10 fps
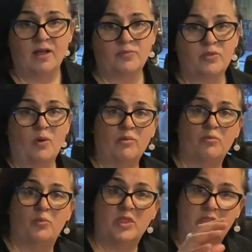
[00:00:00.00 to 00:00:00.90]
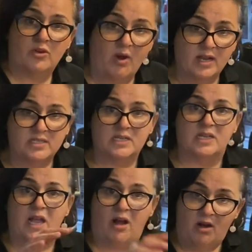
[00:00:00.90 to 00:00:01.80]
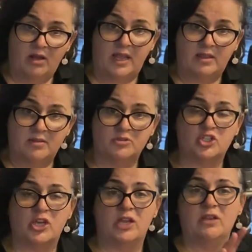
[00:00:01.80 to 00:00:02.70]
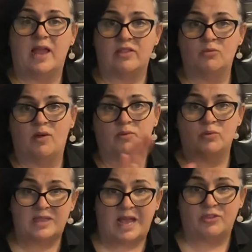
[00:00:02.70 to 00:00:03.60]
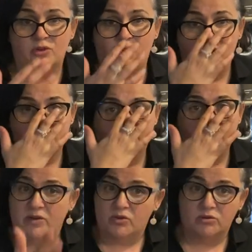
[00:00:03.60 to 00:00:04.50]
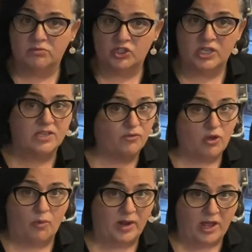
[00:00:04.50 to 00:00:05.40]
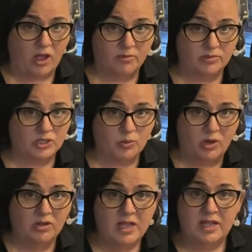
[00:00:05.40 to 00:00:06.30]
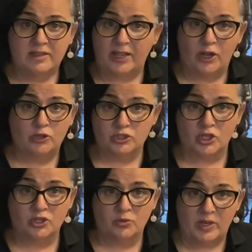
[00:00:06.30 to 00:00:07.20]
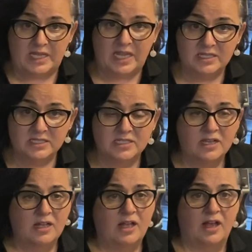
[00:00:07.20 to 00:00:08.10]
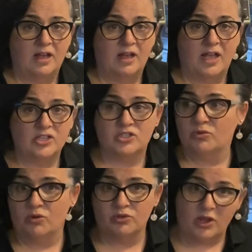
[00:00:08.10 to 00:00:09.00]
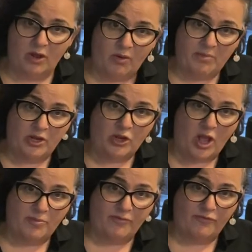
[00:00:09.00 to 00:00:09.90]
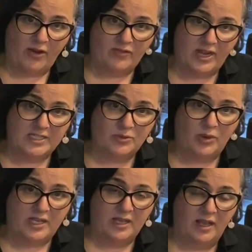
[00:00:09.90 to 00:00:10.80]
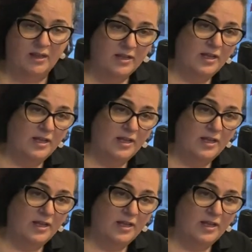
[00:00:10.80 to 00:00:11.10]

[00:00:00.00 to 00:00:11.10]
The one with the grinder in the machine and the one without the grinder. Very good machines. I've got one at home as well that I use on the weekends. As you all know, I'm only open 5 days a week here.